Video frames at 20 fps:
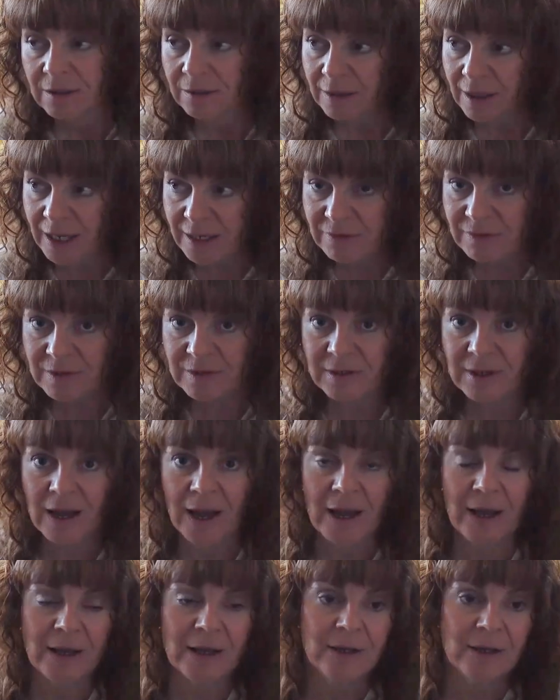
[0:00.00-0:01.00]

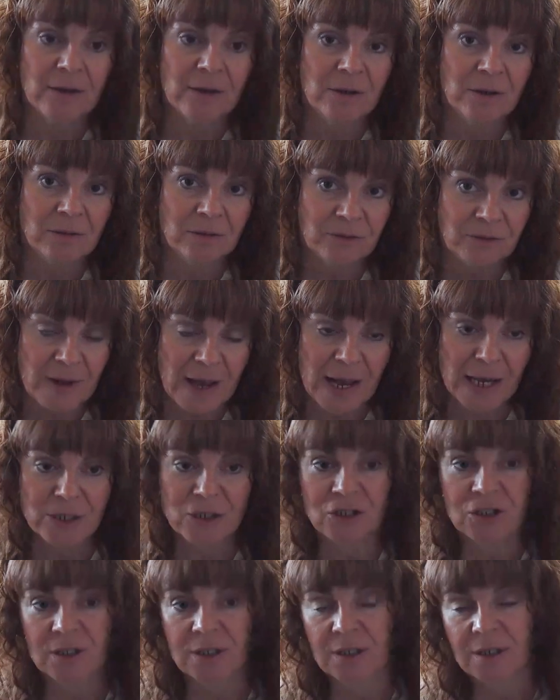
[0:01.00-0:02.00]
lifestyle,
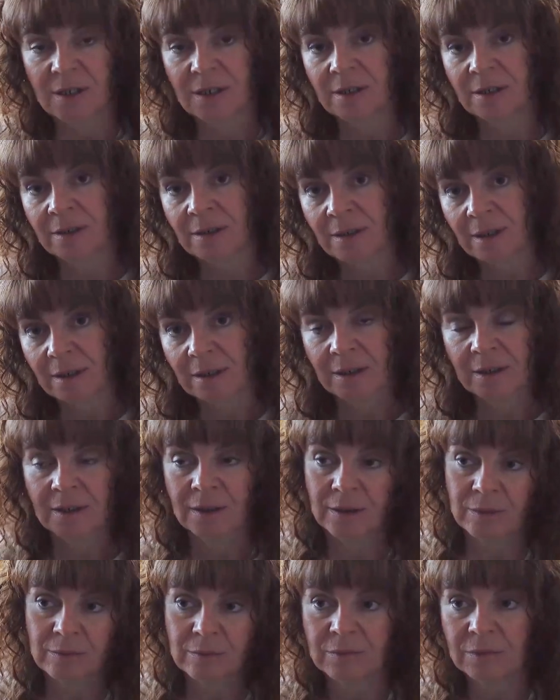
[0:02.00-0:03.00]
fashion,
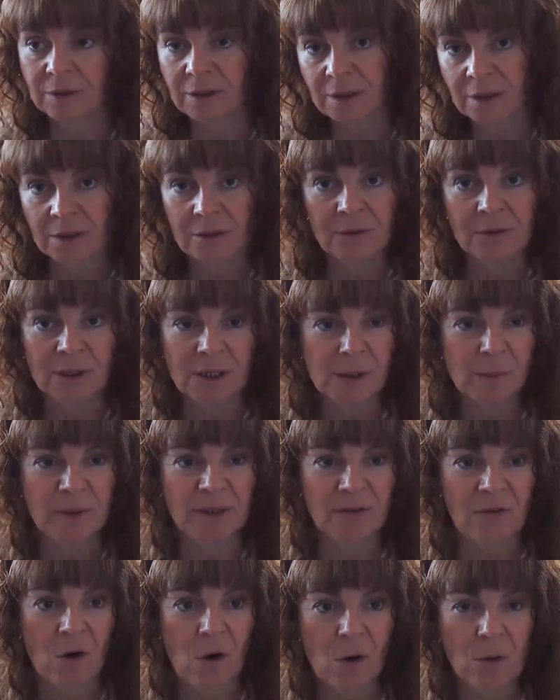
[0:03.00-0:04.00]
you know, a little
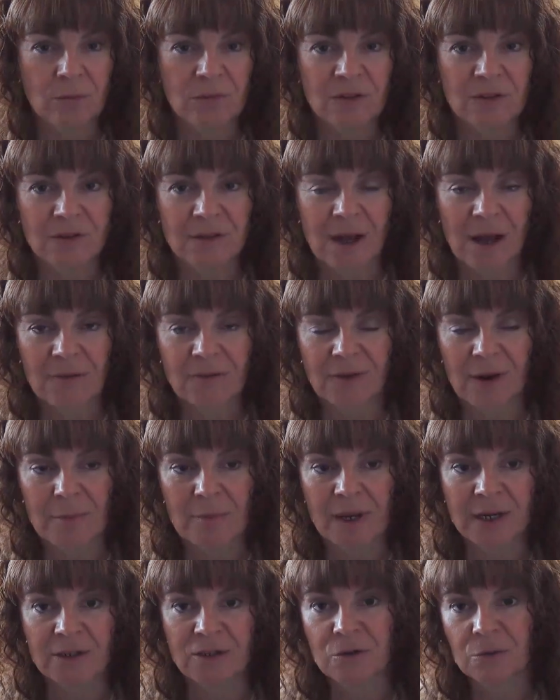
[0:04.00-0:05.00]
bit of home stuff. I
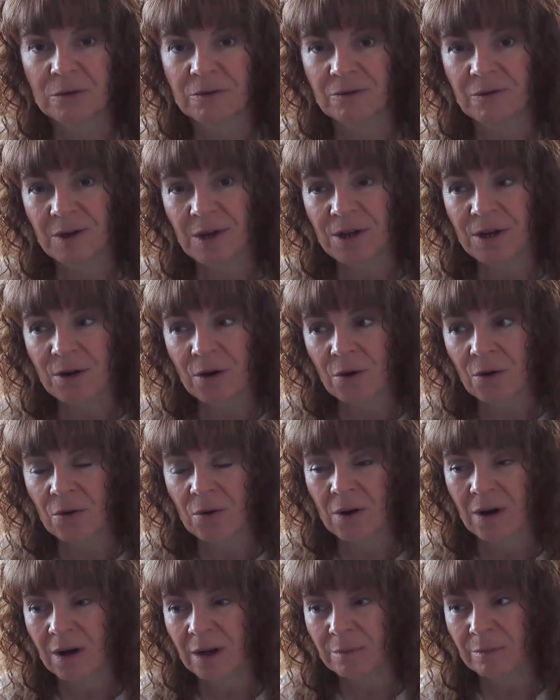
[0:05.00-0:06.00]
might do a
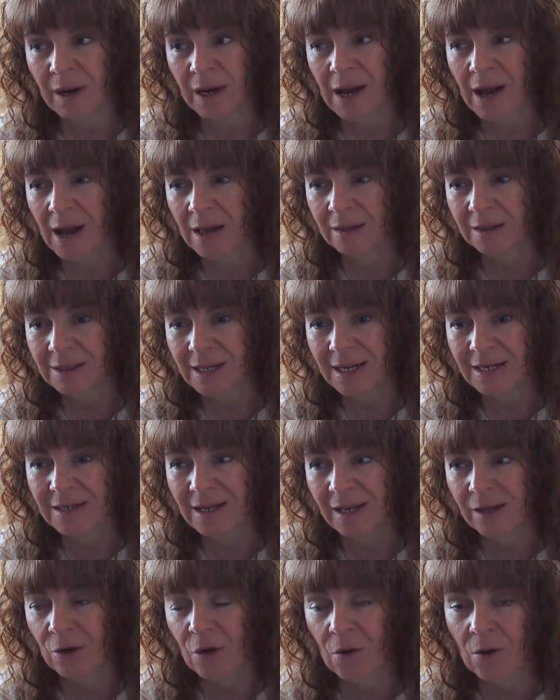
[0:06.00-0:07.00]
video on my holiday
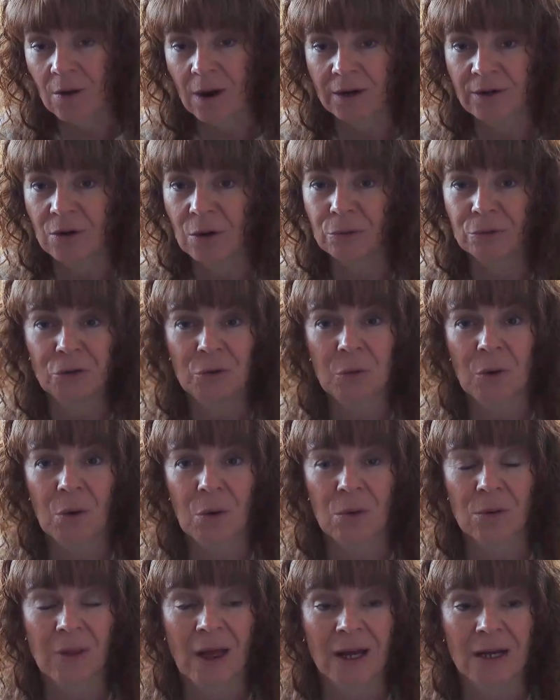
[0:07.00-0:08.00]
decor. I don't do a
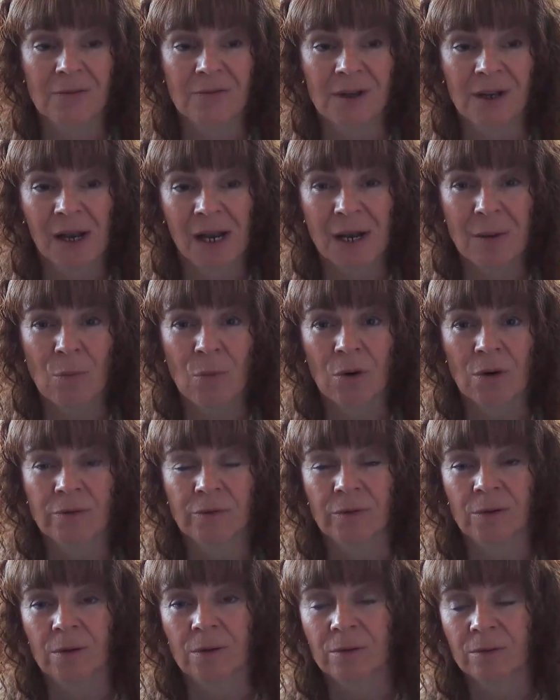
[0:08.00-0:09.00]
whole lot of it anymore
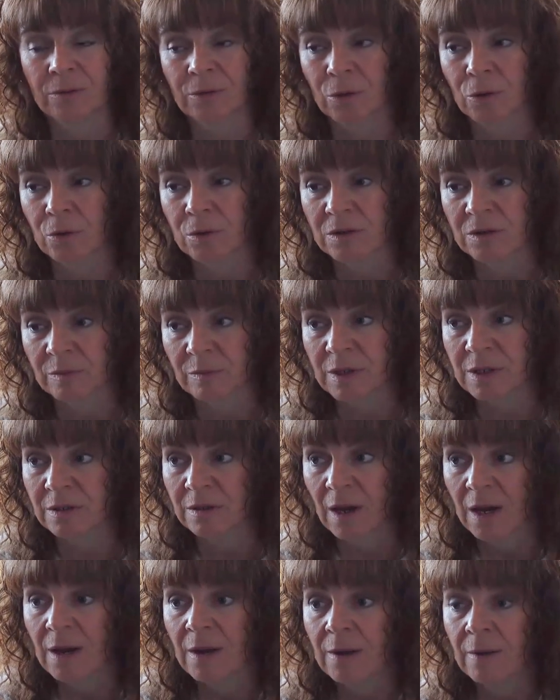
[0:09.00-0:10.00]
for
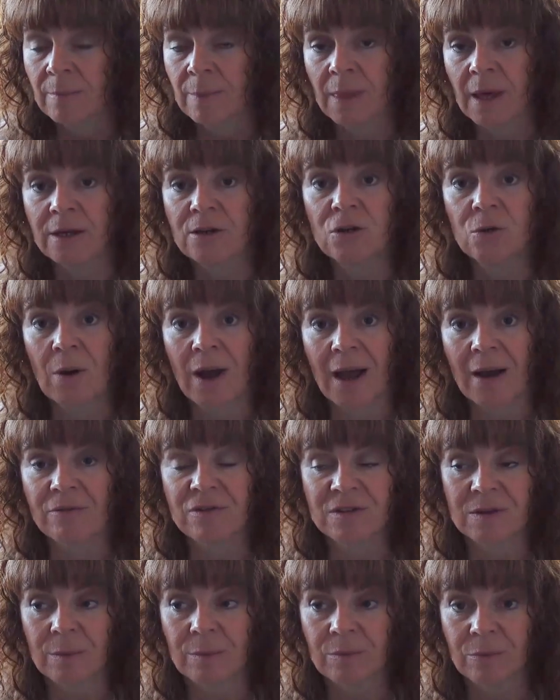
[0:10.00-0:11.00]
Christmas. I do have
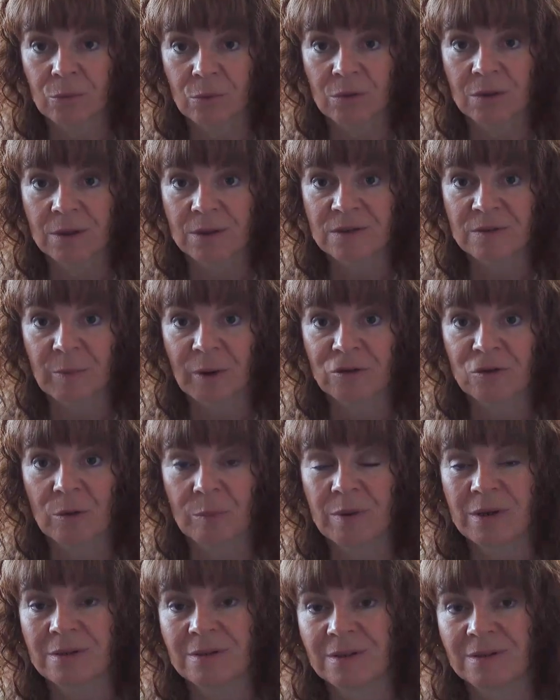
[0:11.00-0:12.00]
some really special
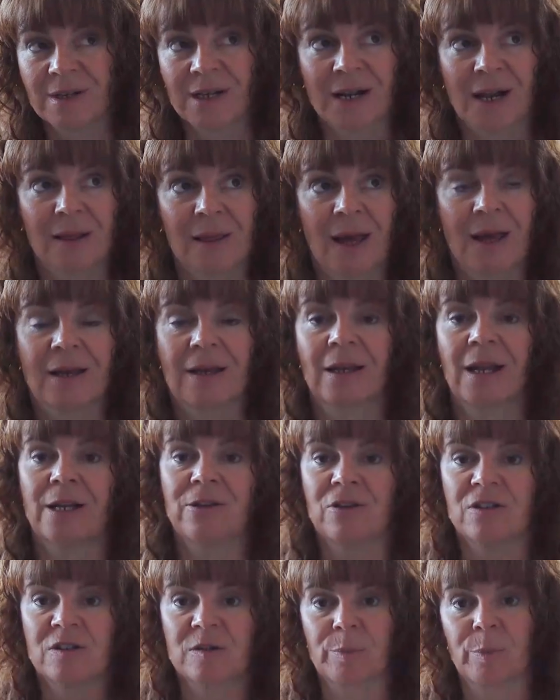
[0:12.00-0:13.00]
pieces that I like, and I
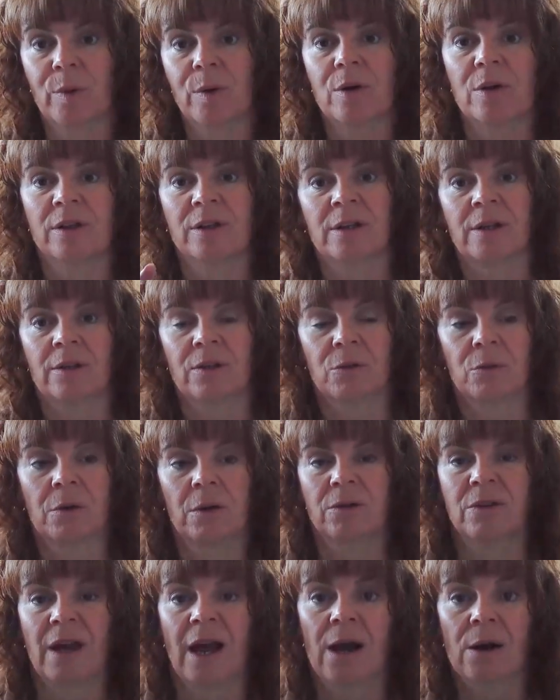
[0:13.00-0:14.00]
just sprinkle it
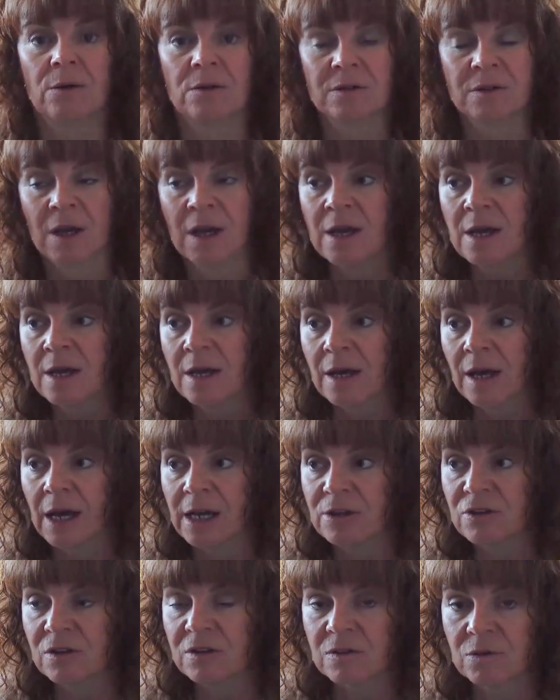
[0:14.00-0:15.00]
throughout the house.
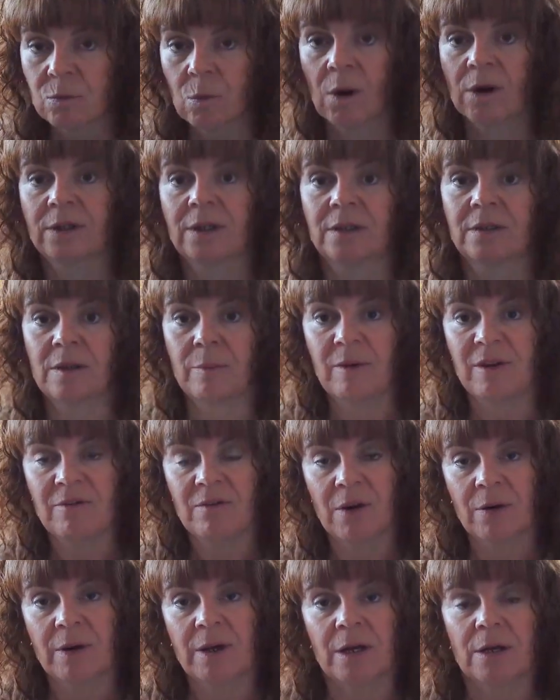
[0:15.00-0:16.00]
I just want it to be
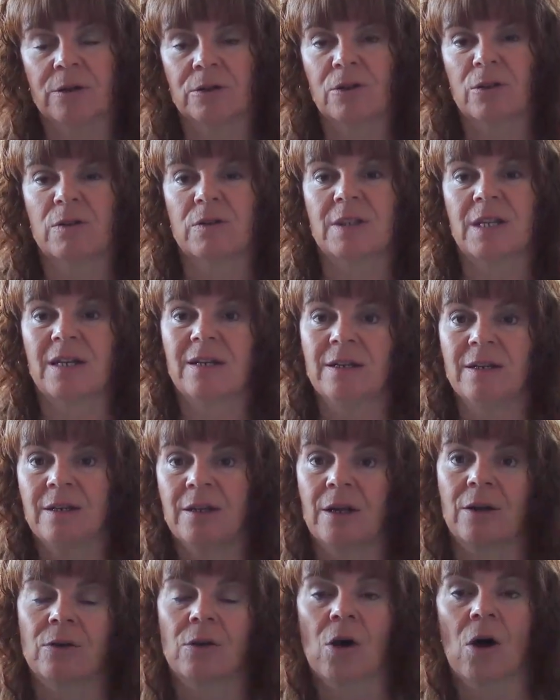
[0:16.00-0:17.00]
very
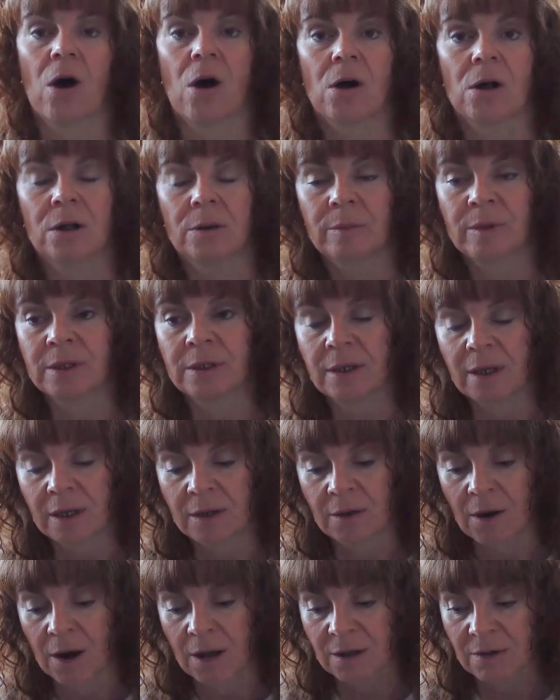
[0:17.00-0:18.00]
understated and calm
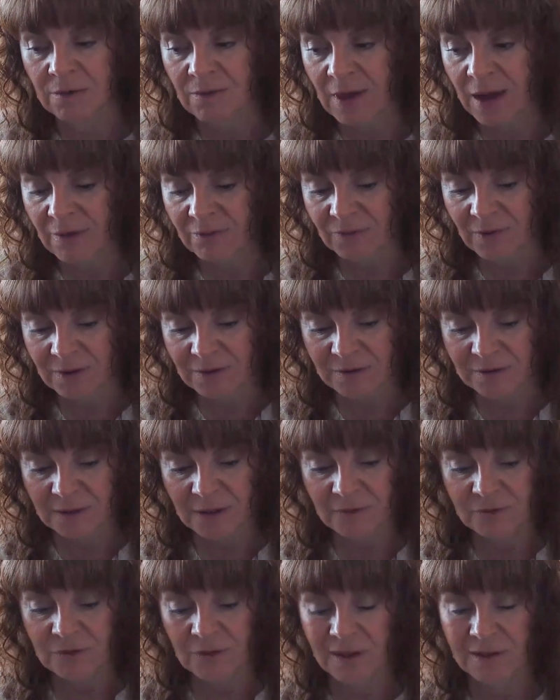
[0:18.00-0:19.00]
and all of that fun
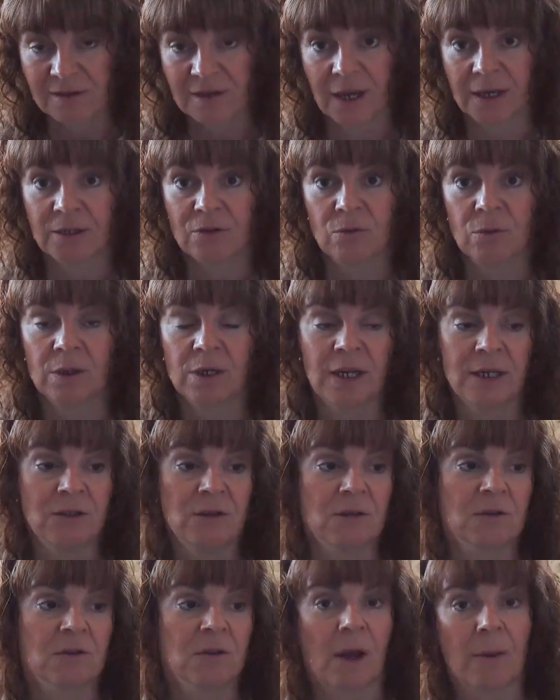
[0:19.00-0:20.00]
stuff. So that's kind of what I
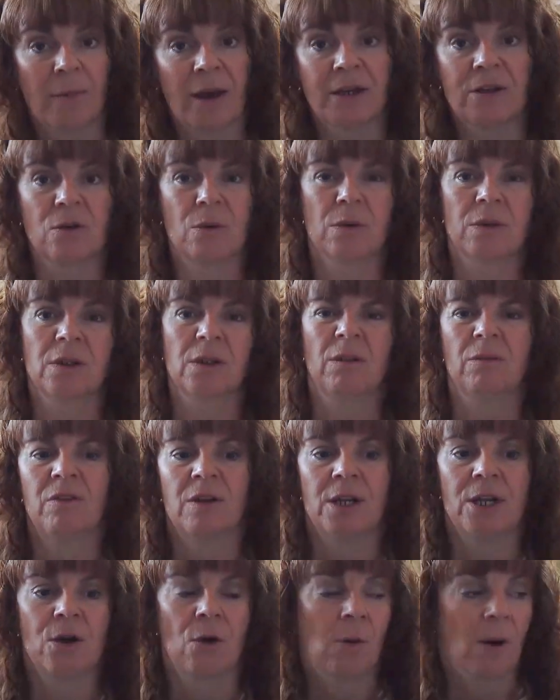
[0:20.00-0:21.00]
do. So I might do a little
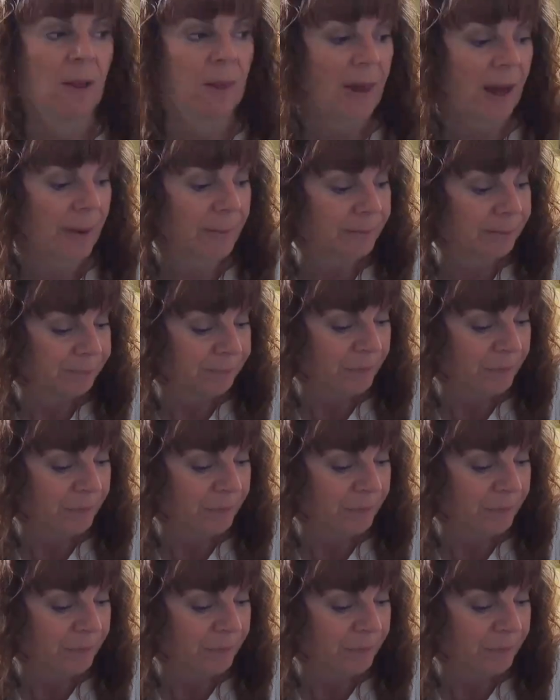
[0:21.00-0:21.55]
video on that.